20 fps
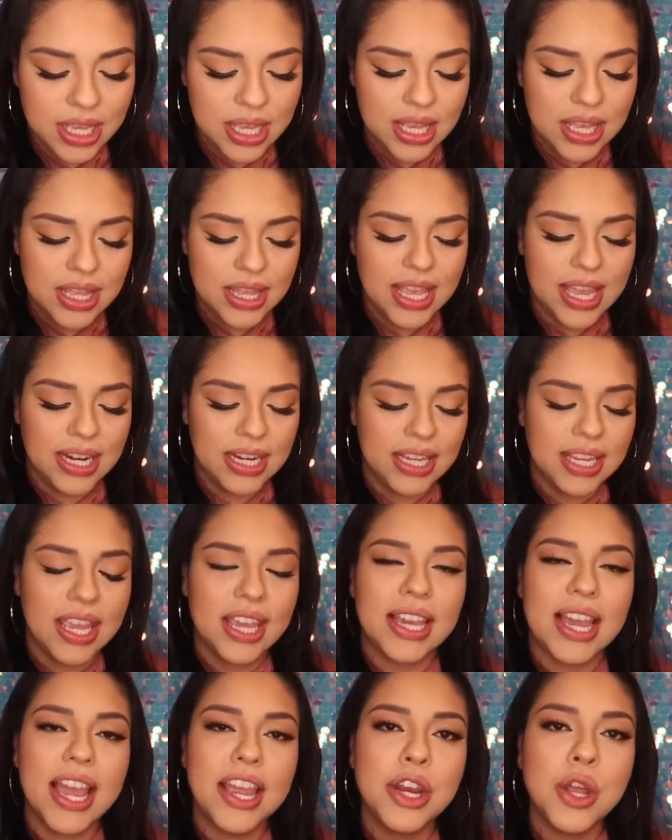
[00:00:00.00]
that
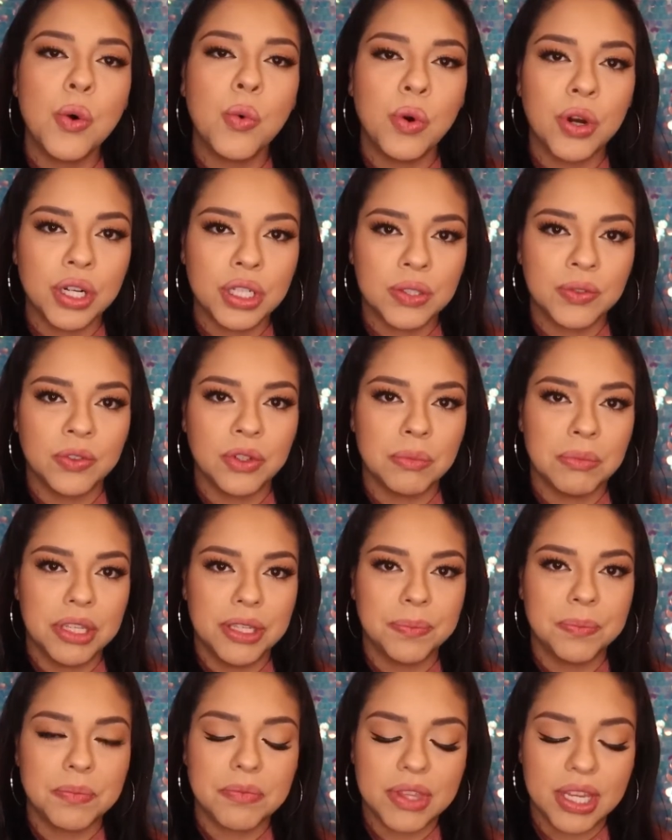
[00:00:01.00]
it kind of works for me.
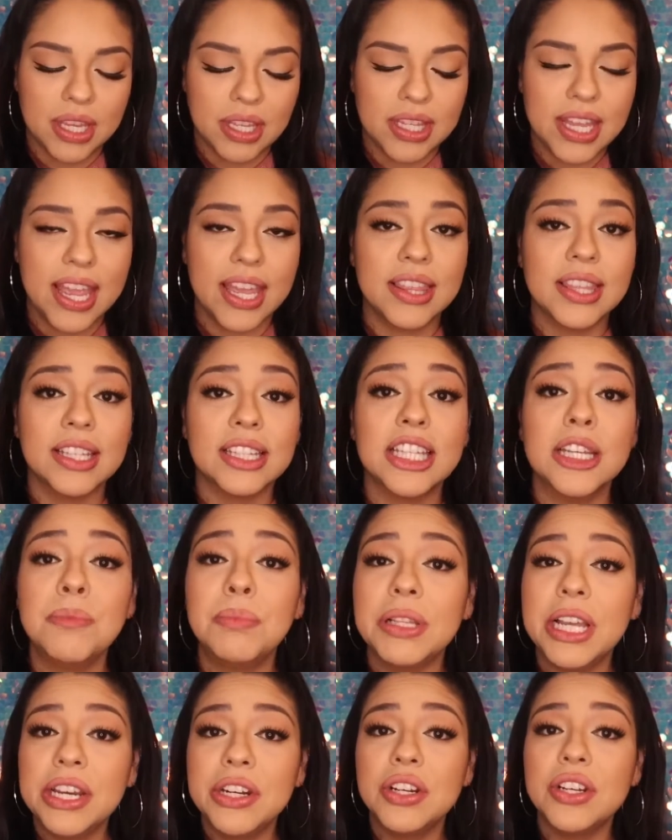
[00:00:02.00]
And the lip
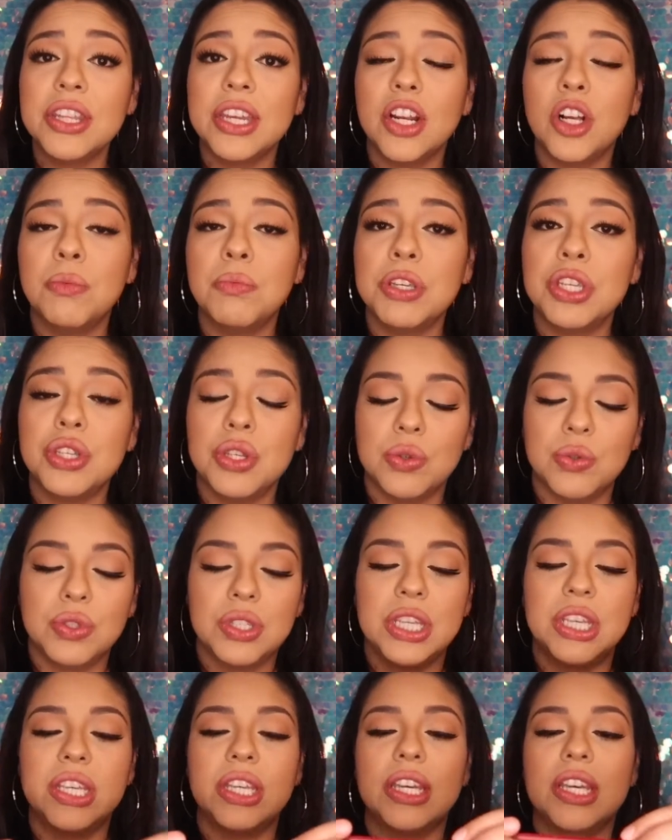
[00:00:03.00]
liner that I'll be
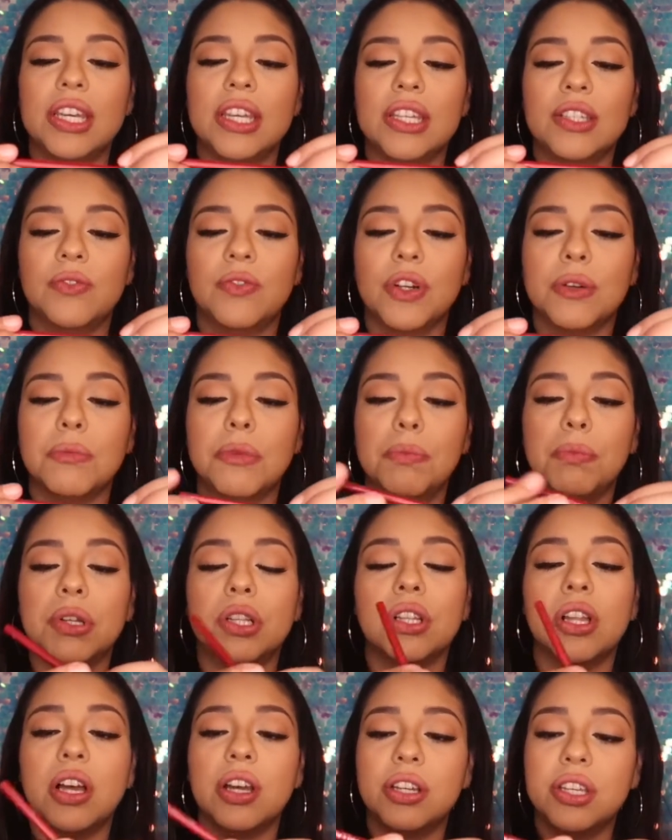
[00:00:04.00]
using is from
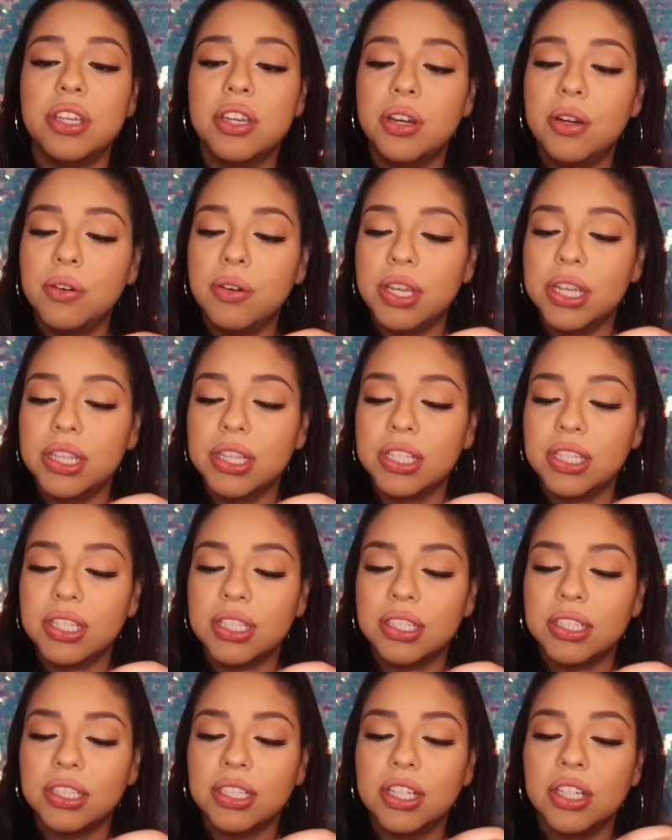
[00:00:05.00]
Palladio in
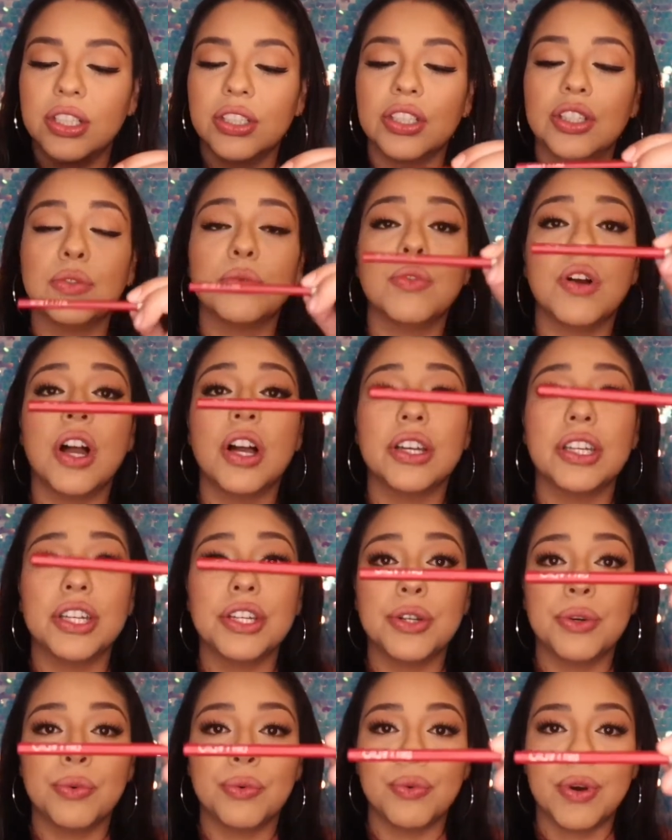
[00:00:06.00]
the color
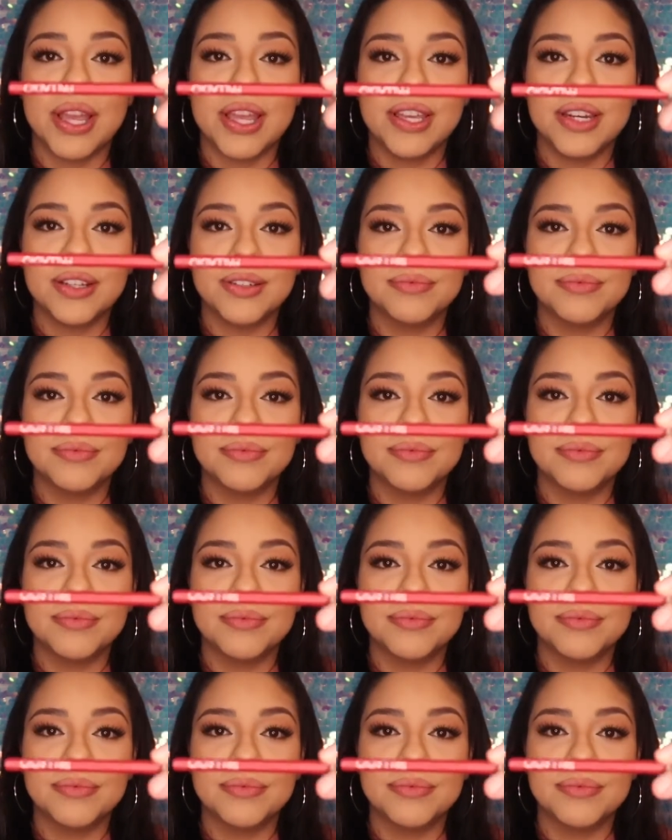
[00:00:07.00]
Rockin Red.